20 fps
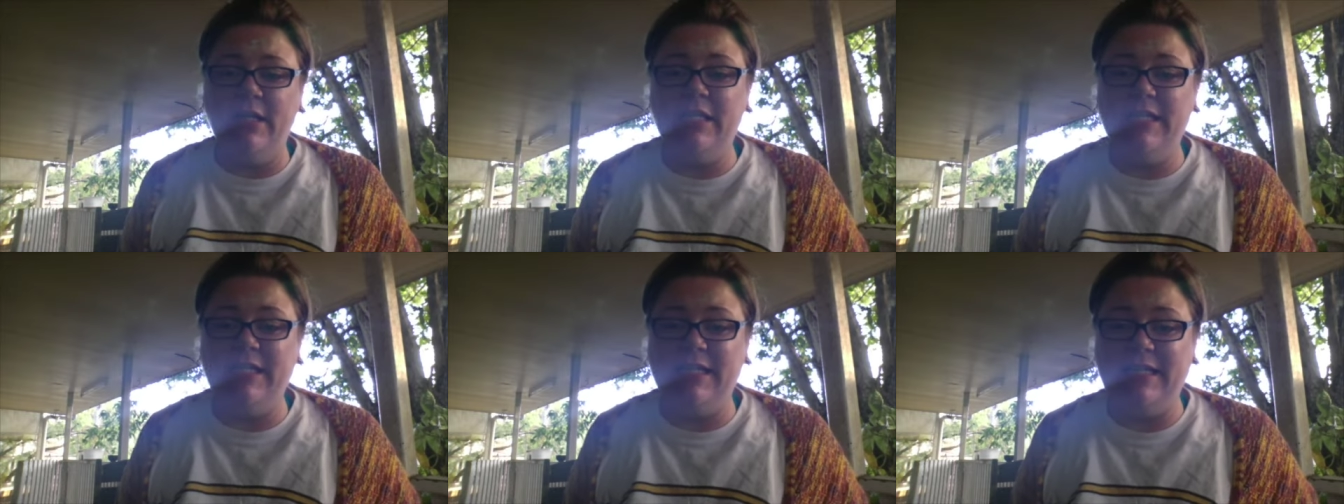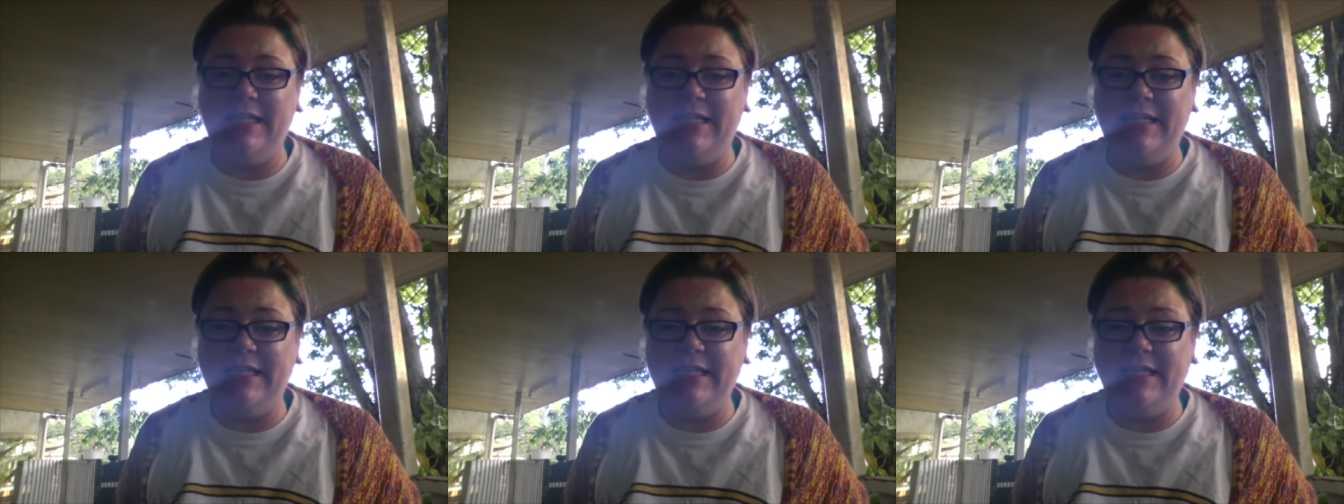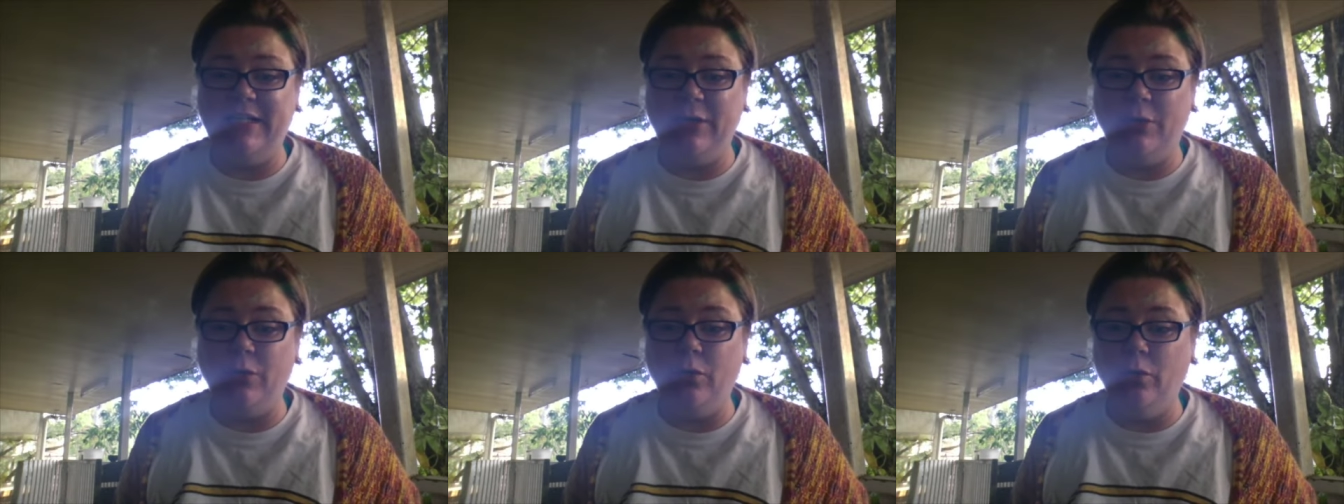It's, it's
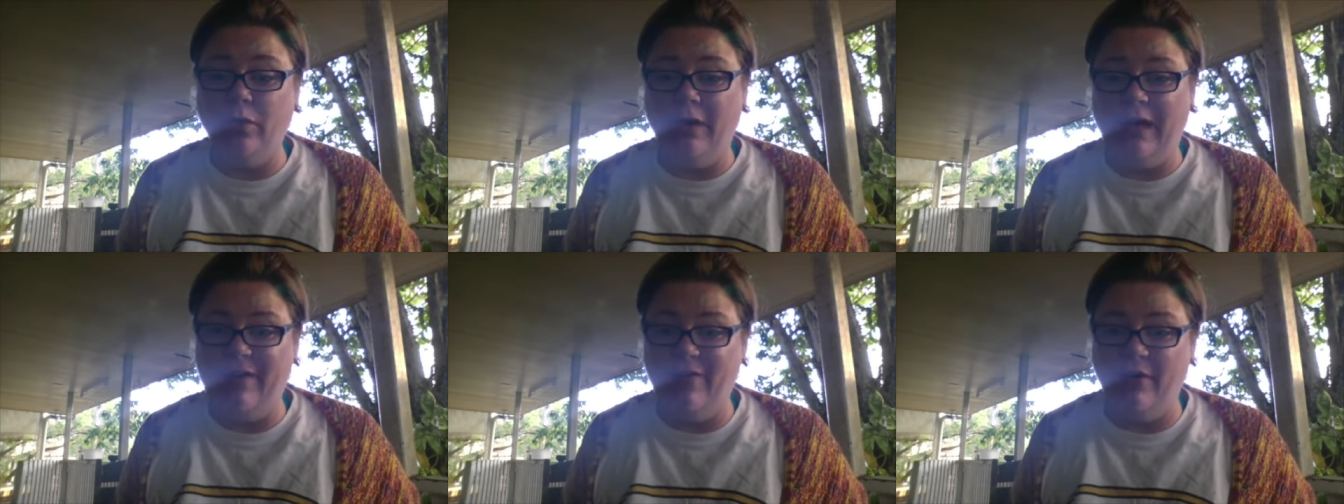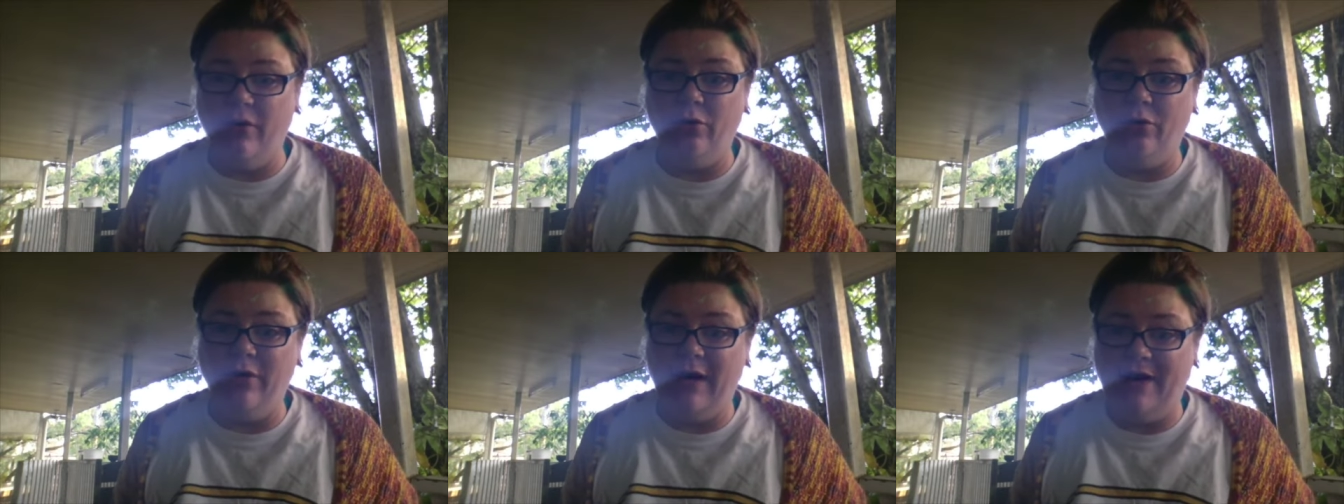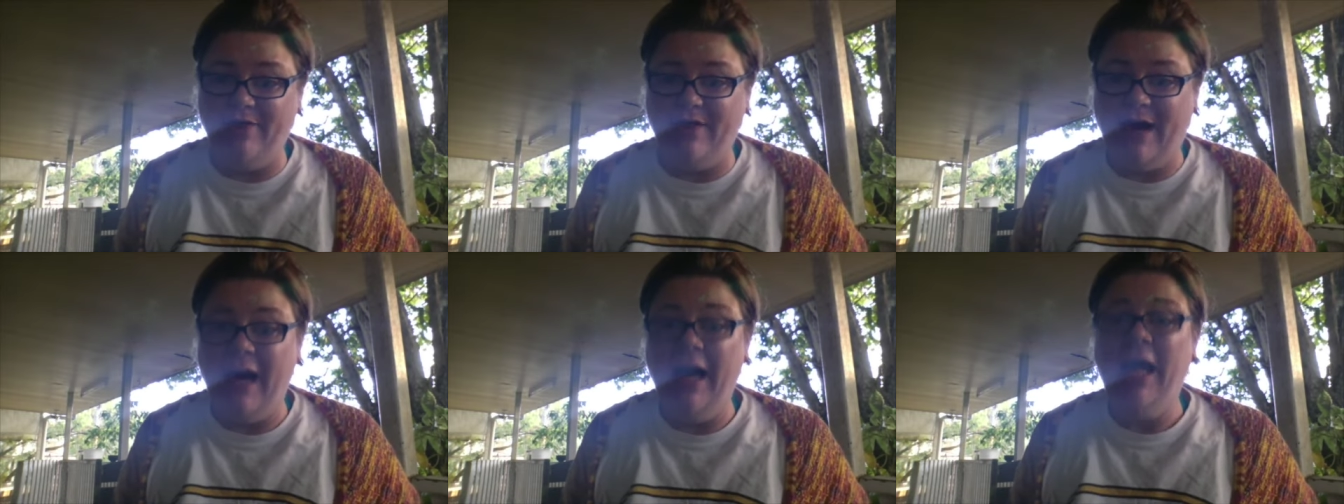the Cool Clavicle
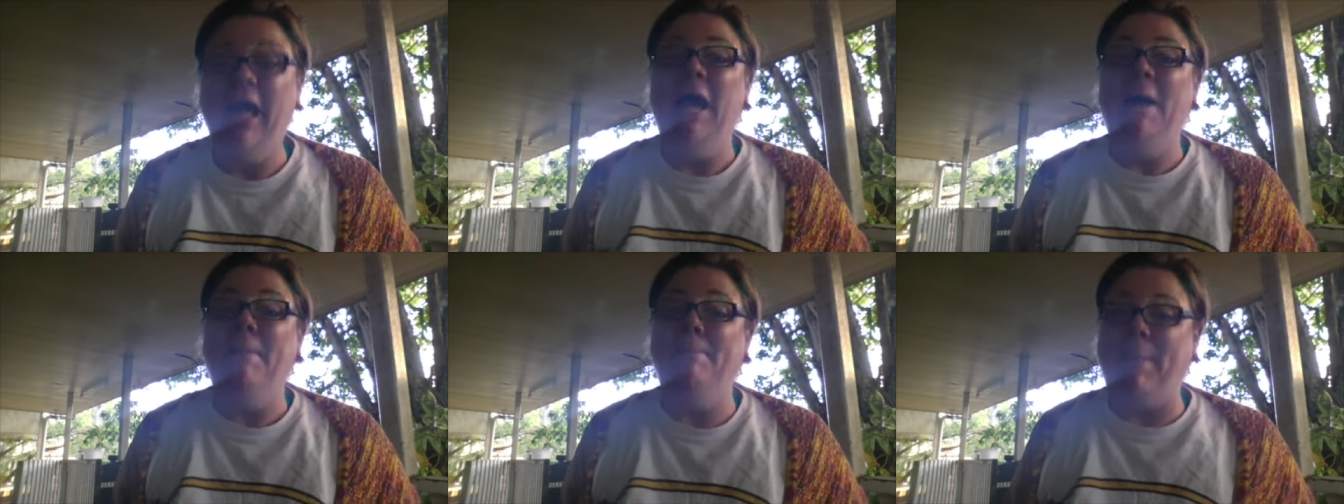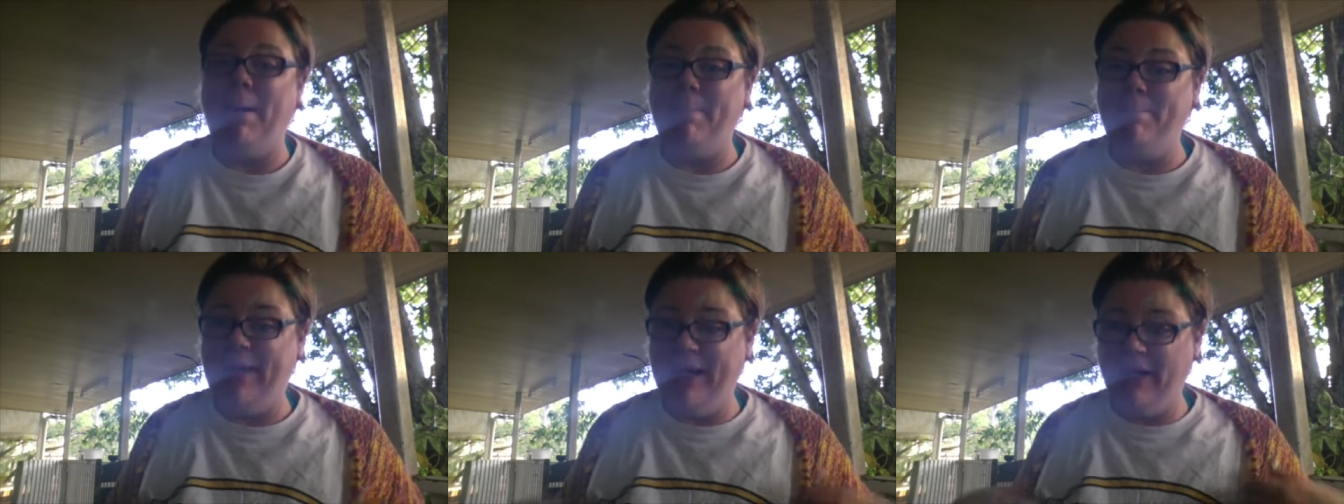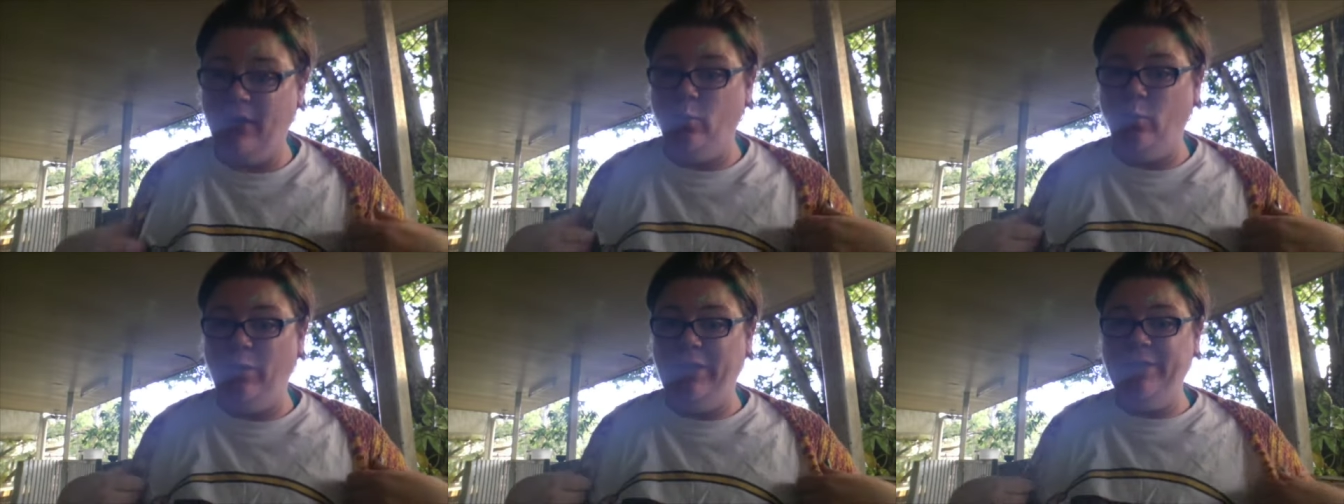cover by
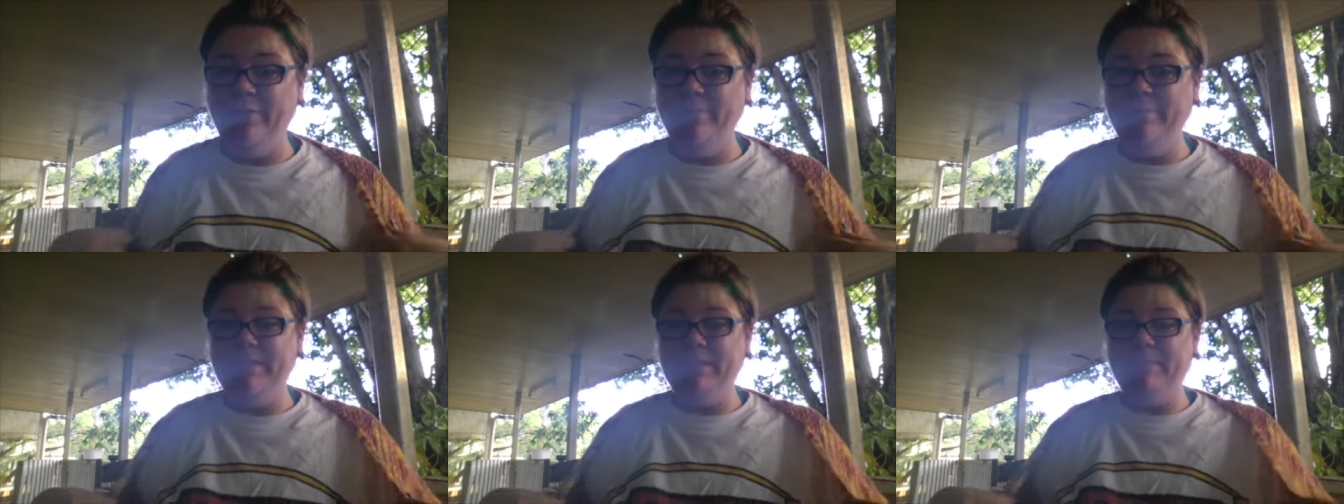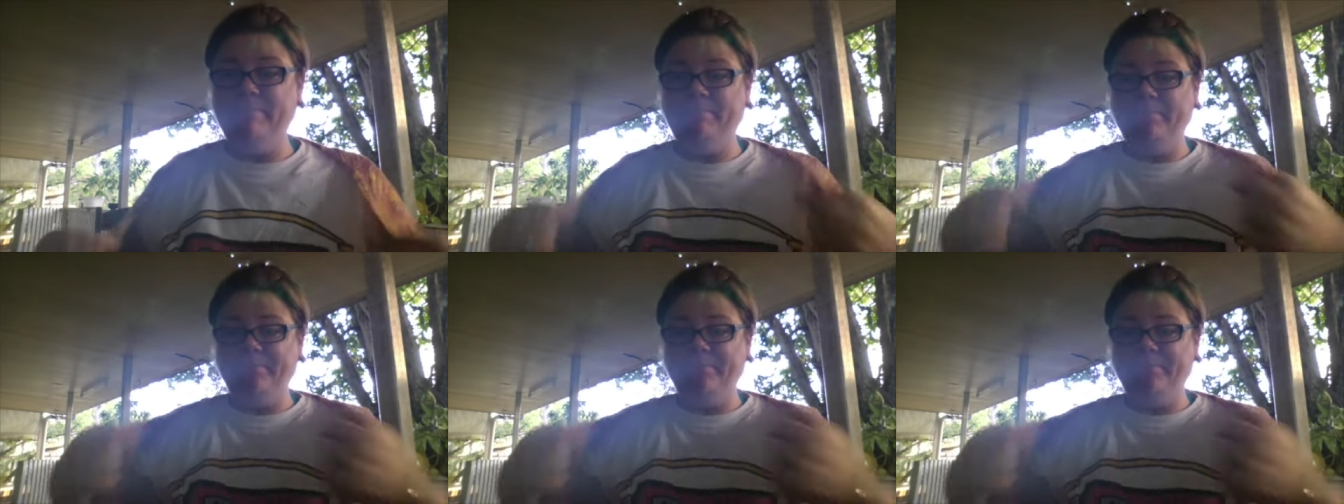Megan Williams,